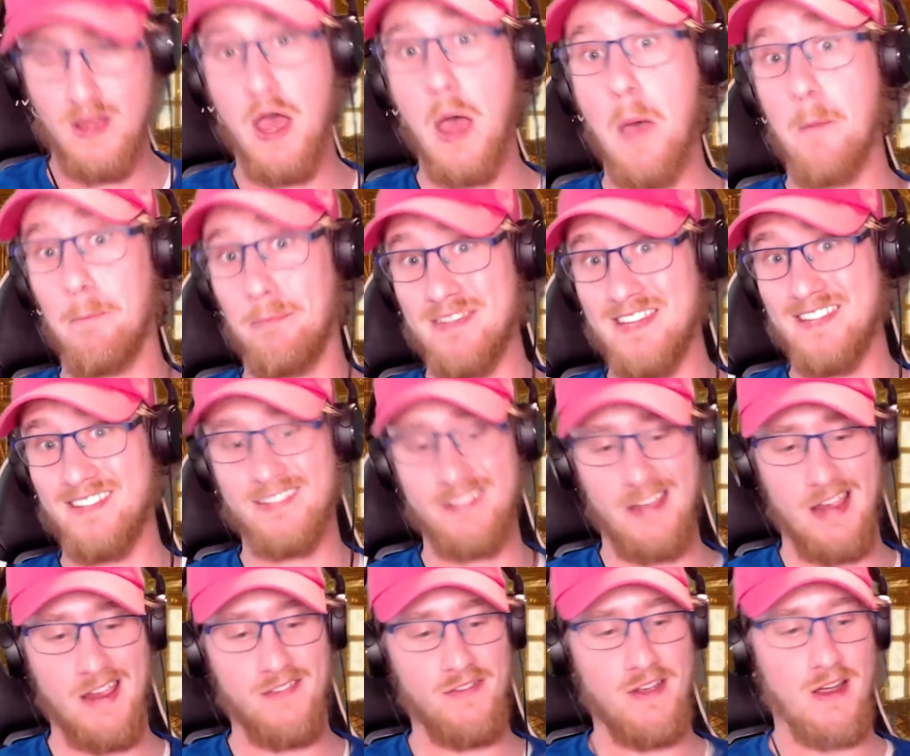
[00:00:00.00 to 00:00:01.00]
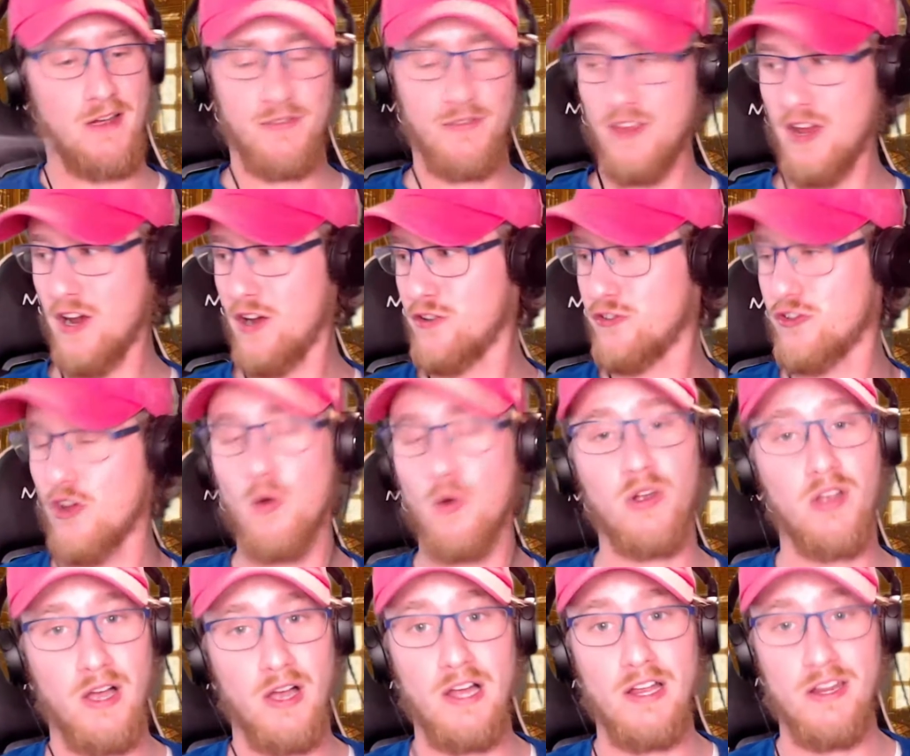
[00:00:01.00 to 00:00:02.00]
Be safe out there, don't
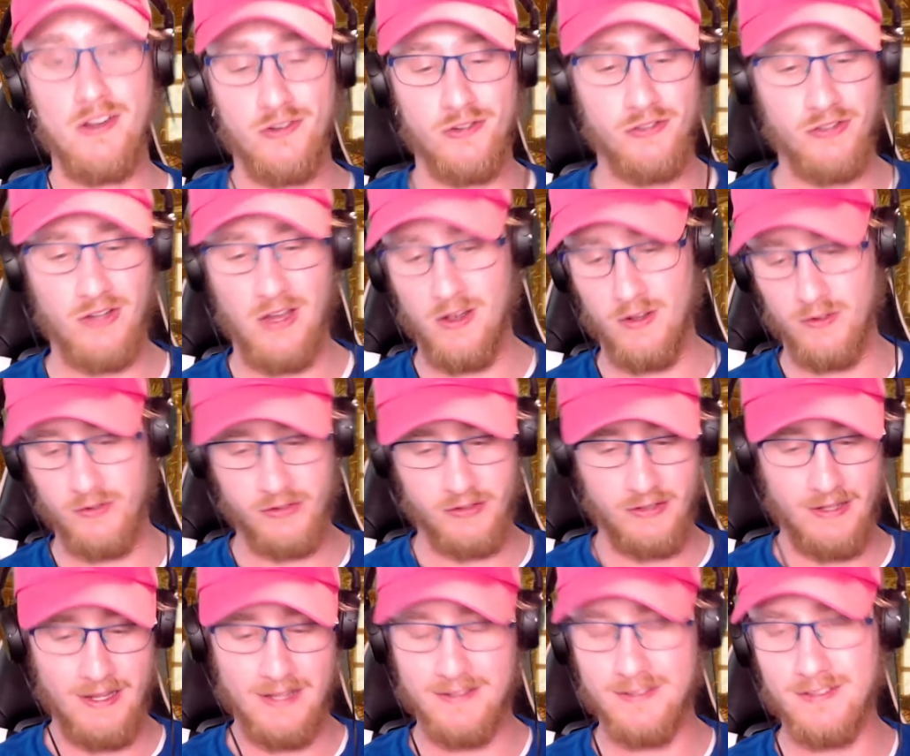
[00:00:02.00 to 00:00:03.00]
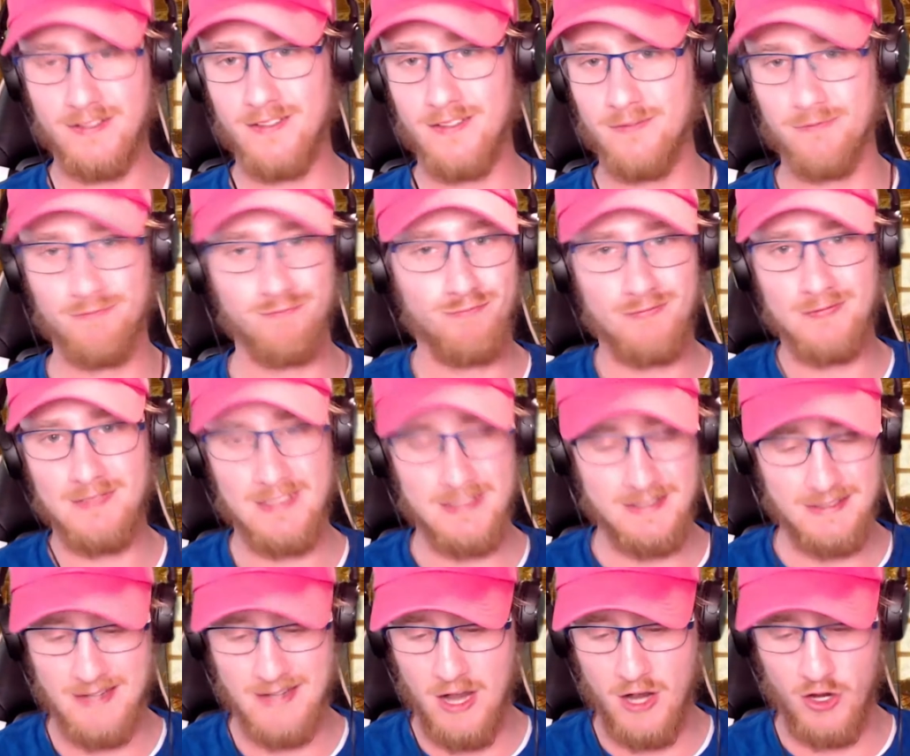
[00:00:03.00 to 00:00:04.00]
cut yourselves. That's
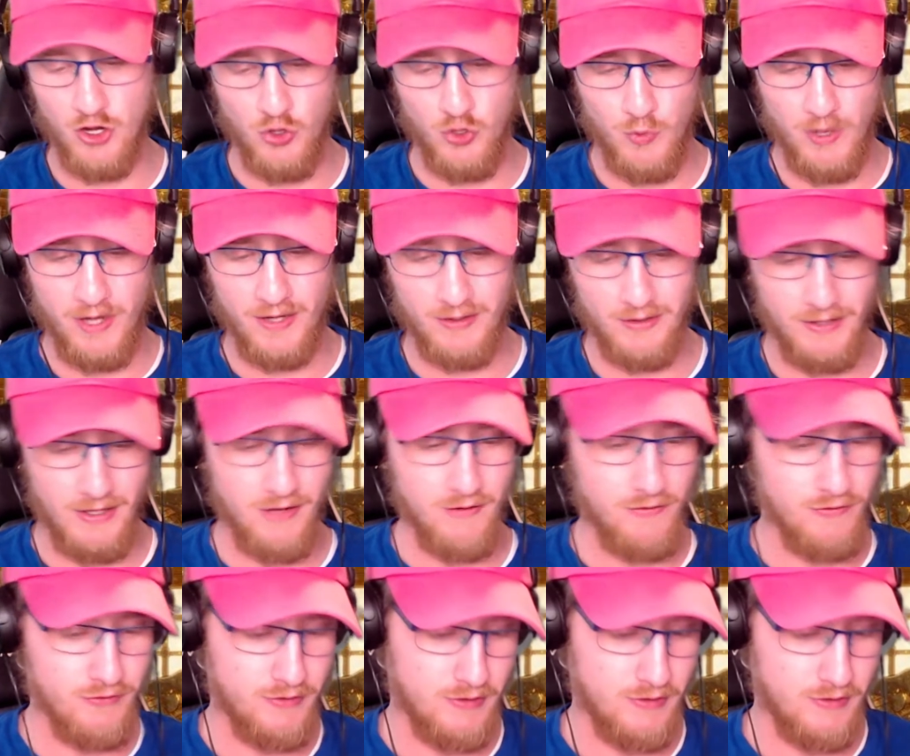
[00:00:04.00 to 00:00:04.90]
not a good way to live.